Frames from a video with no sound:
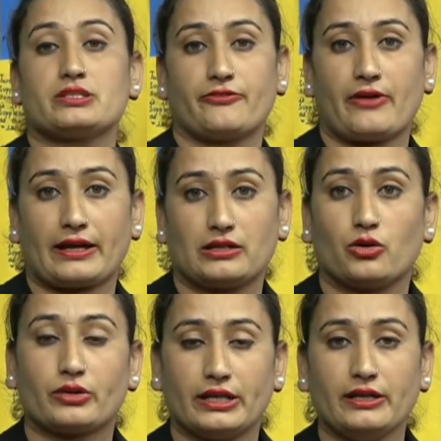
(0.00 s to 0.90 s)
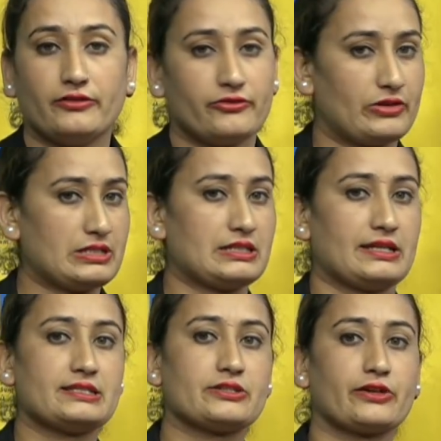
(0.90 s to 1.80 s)
of angle. Okay, first
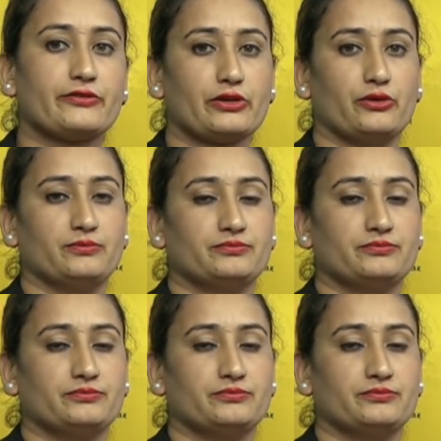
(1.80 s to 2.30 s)
let's review.